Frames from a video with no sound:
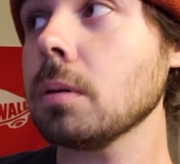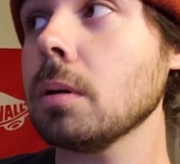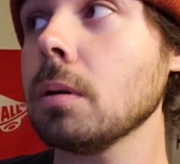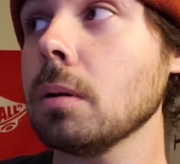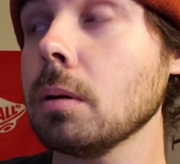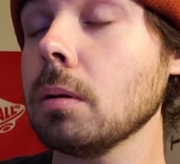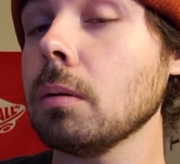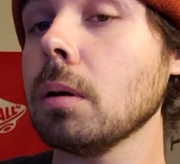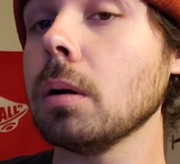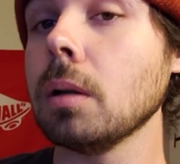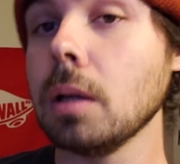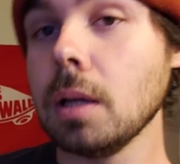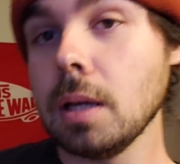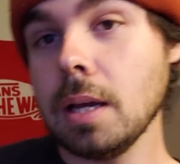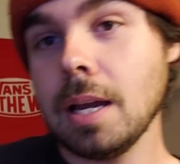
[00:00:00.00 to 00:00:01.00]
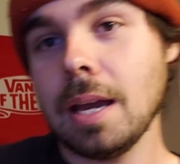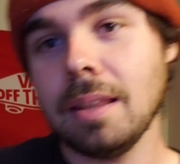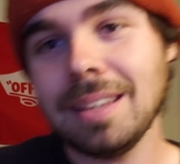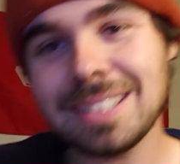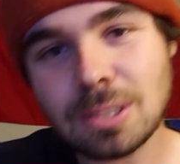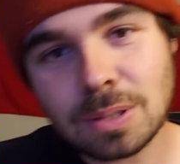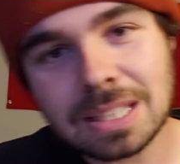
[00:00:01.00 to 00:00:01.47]
here. And
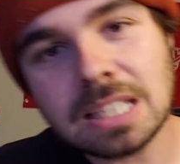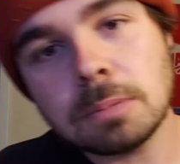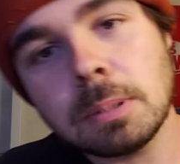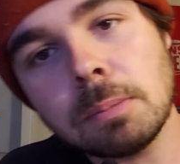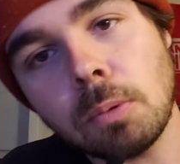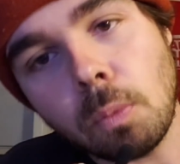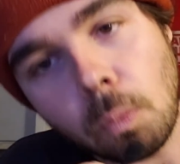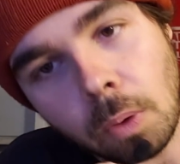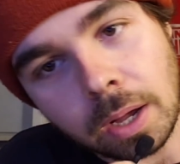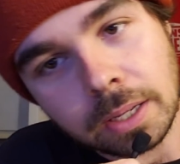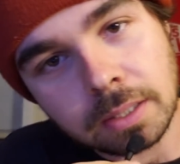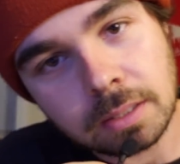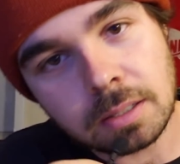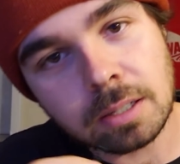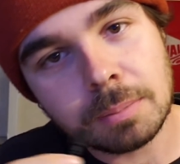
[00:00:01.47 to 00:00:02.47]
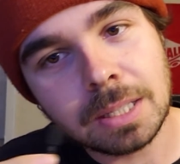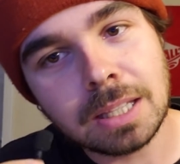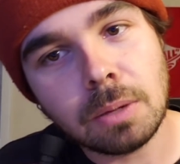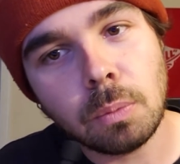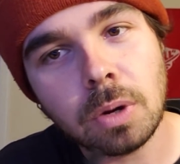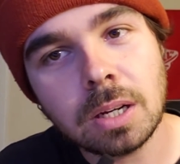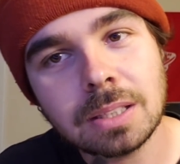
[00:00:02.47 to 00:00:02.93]
that's what these people want. You know what I mean?
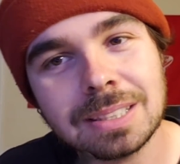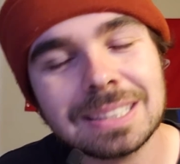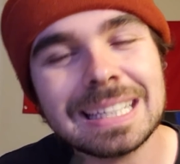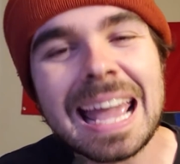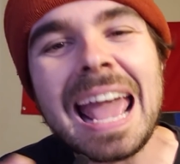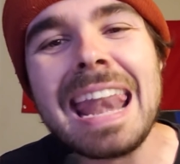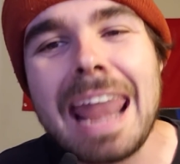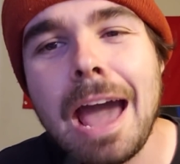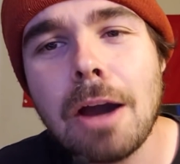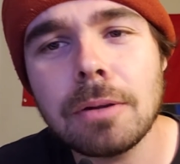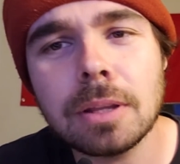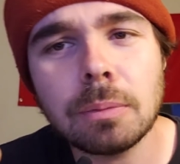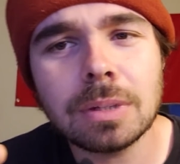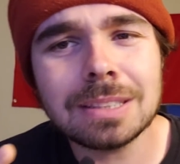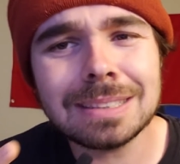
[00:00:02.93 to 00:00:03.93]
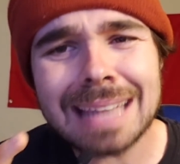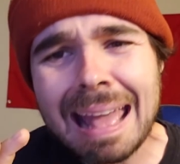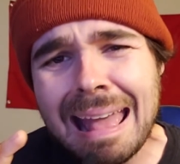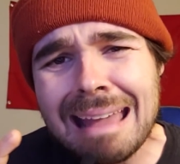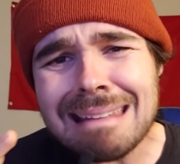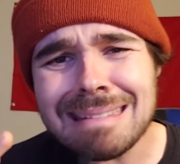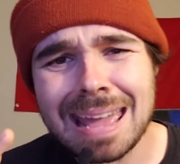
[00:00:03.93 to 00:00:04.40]
They want to stand out. They want to
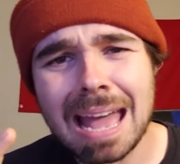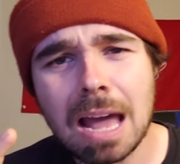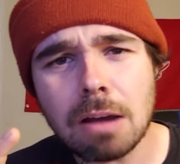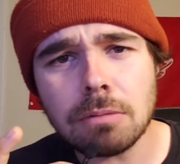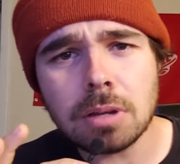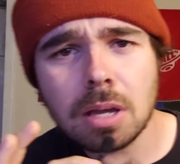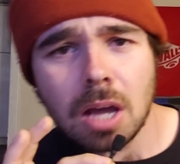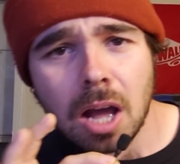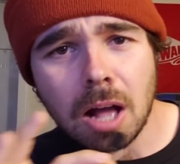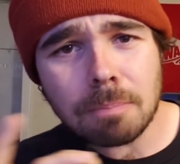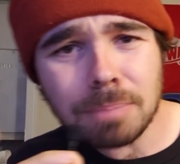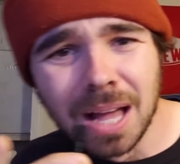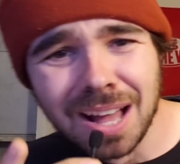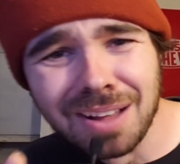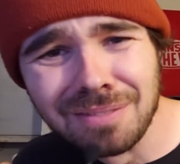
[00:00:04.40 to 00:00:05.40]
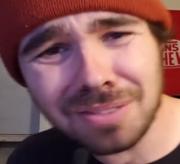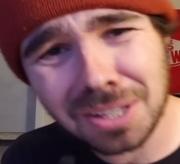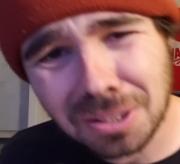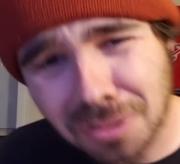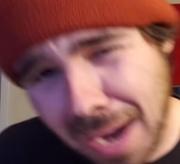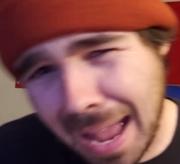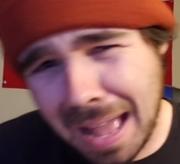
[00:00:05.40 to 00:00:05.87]
stand out above the
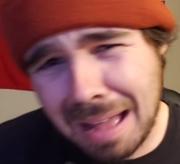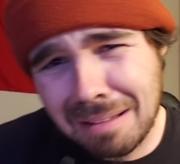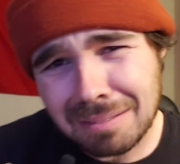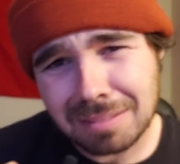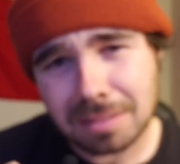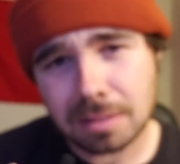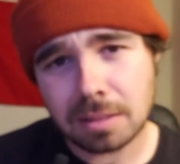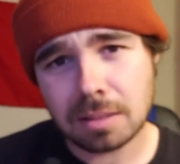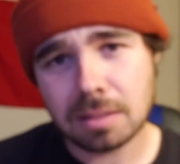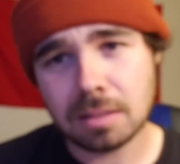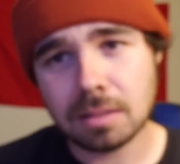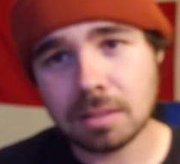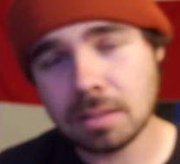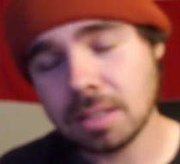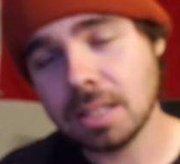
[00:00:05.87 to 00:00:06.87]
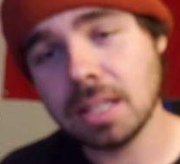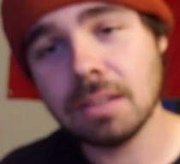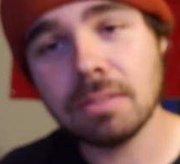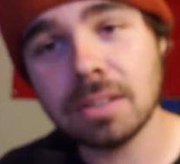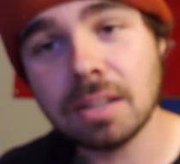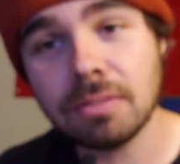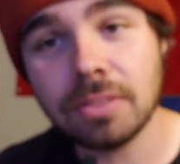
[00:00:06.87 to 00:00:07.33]
crowd
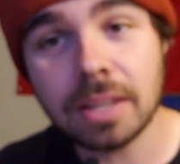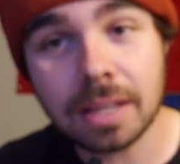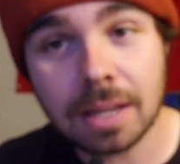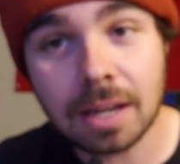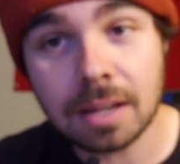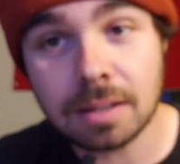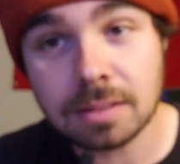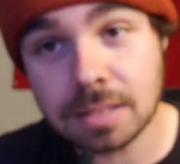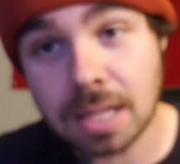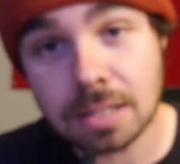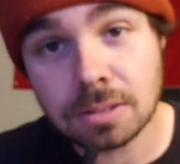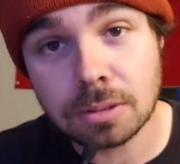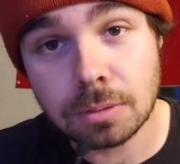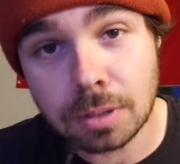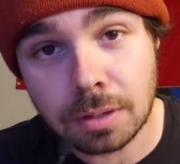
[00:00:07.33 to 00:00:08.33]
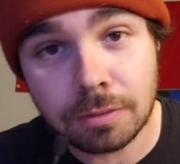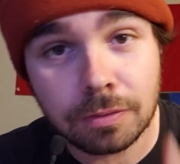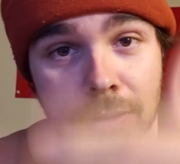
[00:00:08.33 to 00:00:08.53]
even if they got a tattoo of their